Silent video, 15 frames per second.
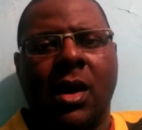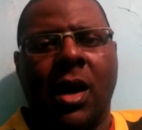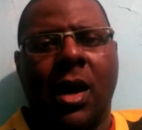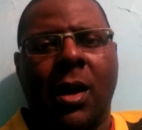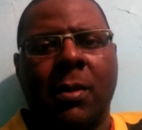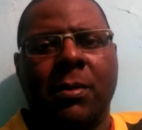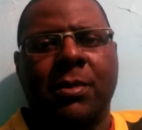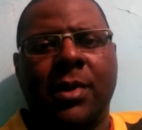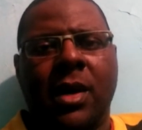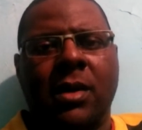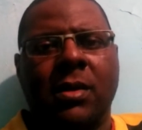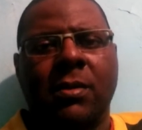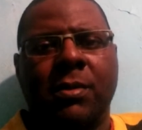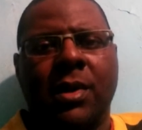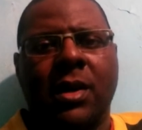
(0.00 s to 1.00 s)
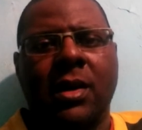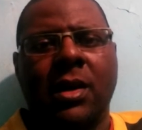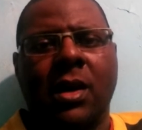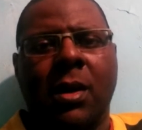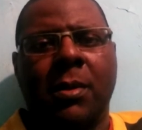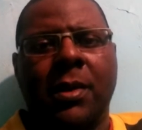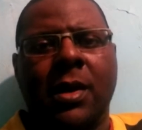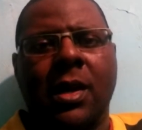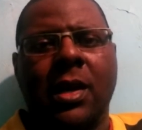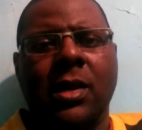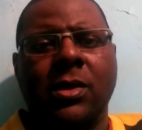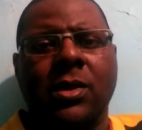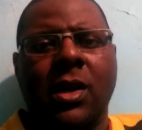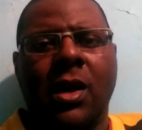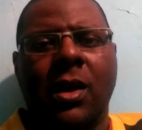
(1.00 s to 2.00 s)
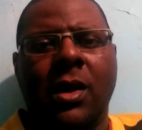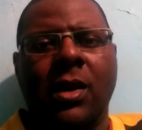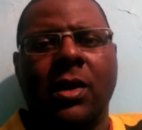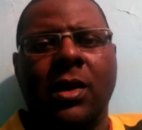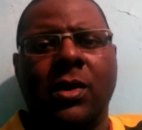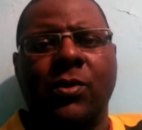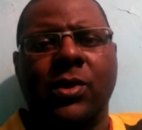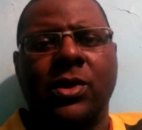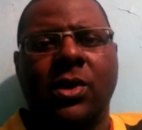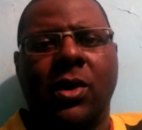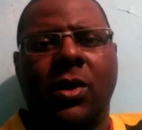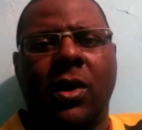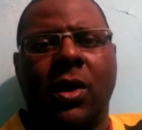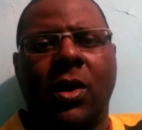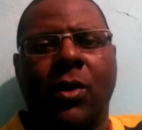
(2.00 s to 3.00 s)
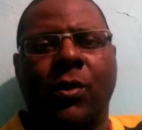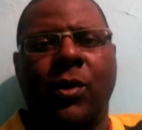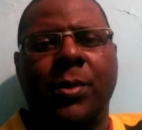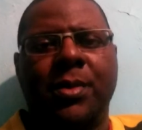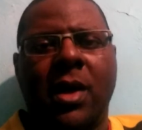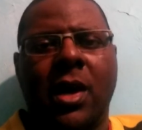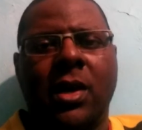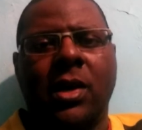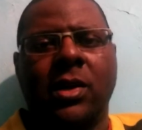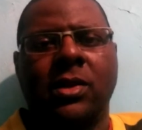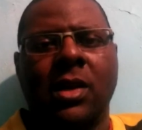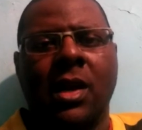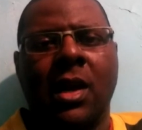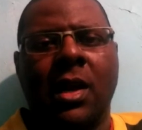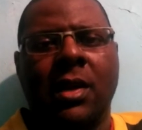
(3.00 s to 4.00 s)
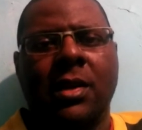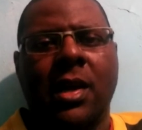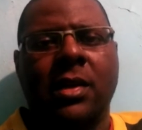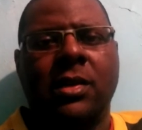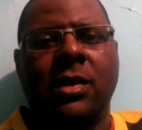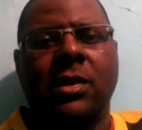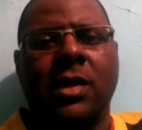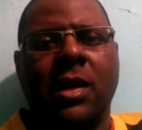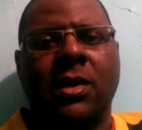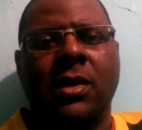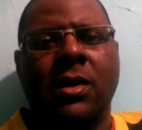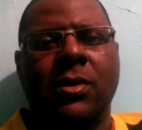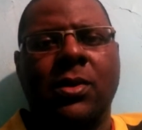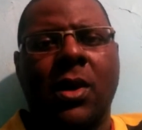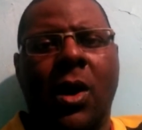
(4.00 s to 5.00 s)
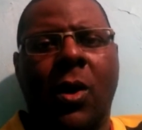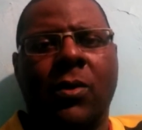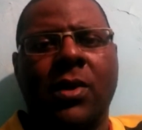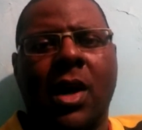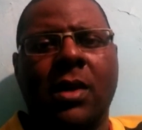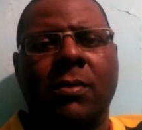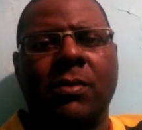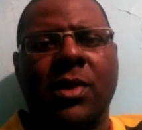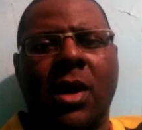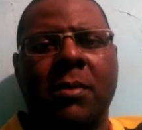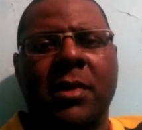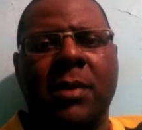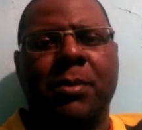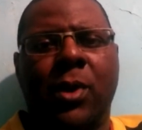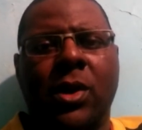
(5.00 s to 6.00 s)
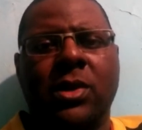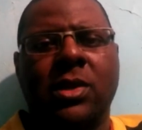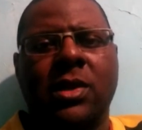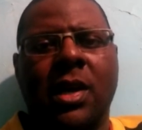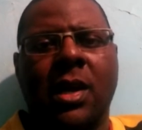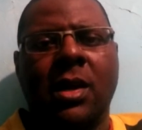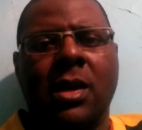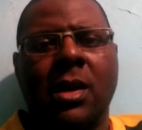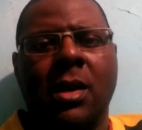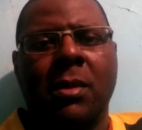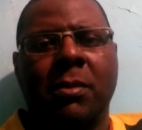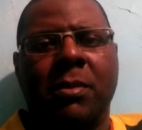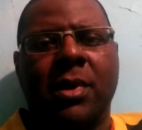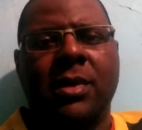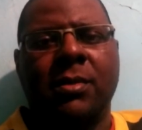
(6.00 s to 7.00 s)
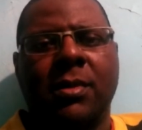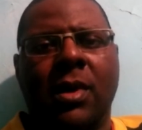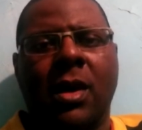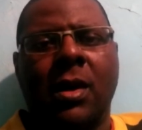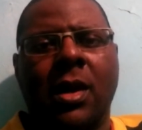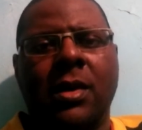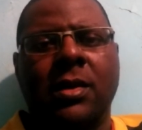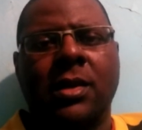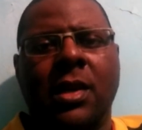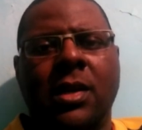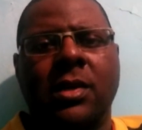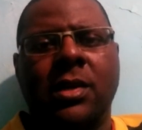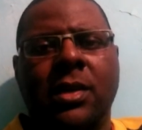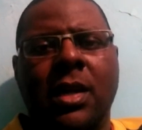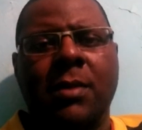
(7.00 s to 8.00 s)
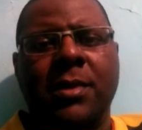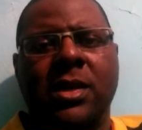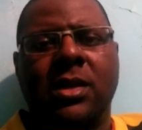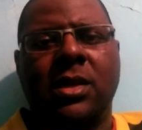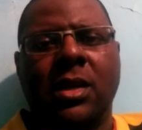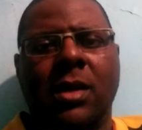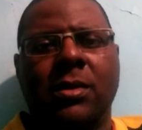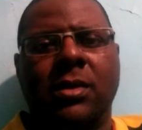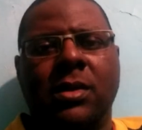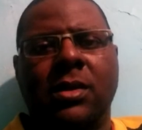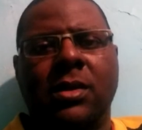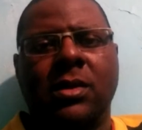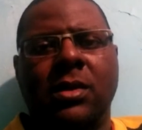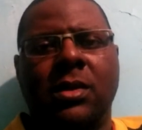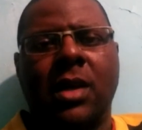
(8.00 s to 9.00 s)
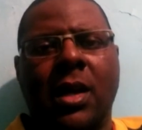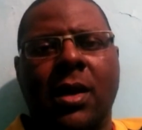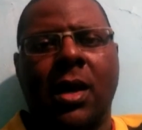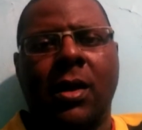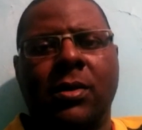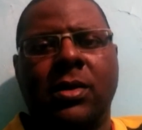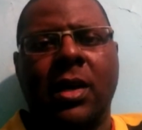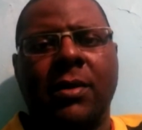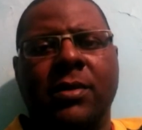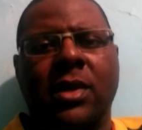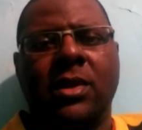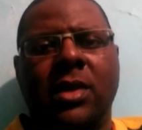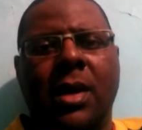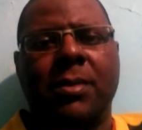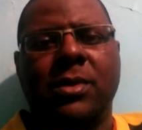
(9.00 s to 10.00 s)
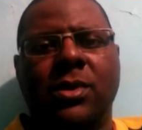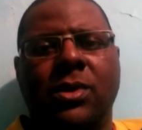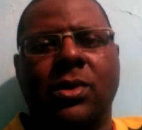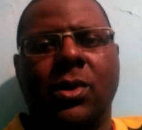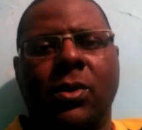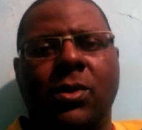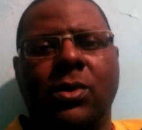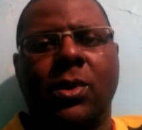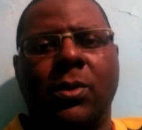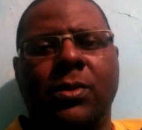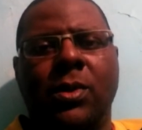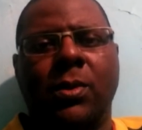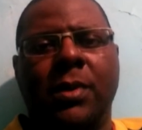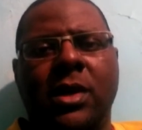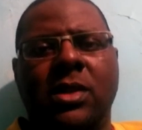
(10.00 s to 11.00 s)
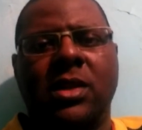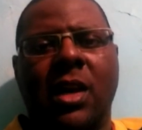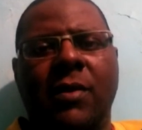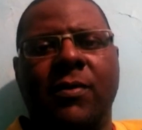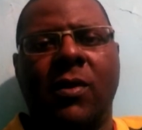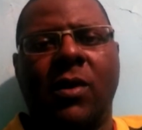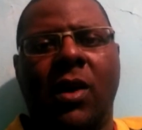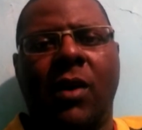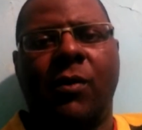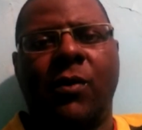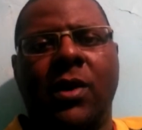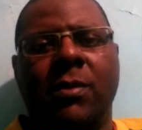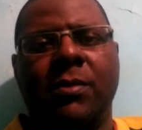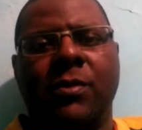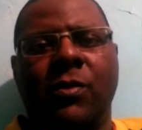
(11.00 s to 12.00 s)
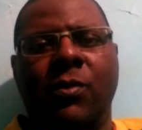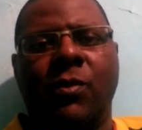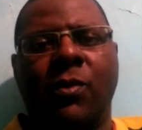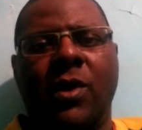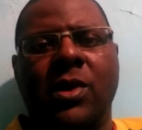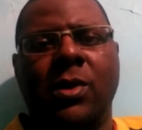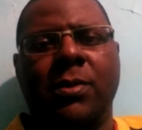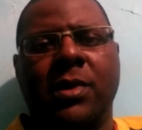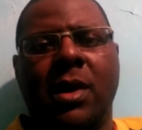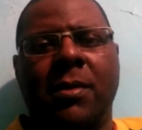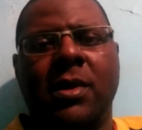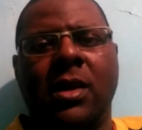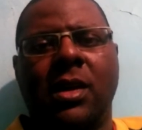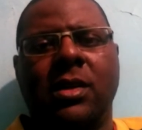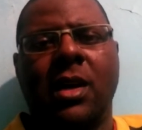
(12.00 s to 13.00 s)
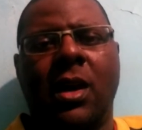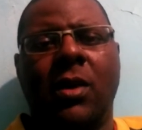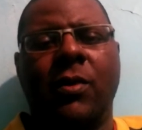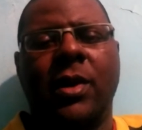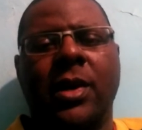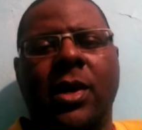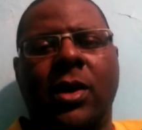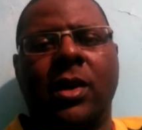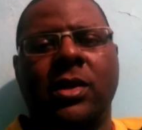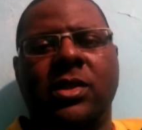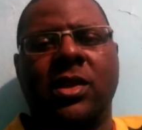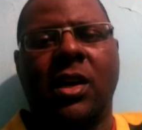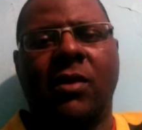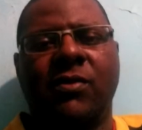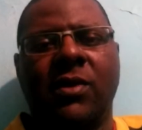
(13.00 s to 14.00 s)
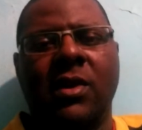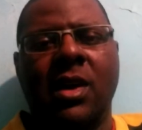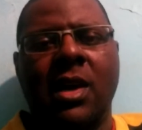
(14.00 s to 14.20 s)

Uh, but but, he, uh, but and here's and here was her, her reply is that she says no not not me personally, but and and she gave me a t- uh, safety tips to, to, to be safe uh, when, when you become a, tarot reader itself, and stuff.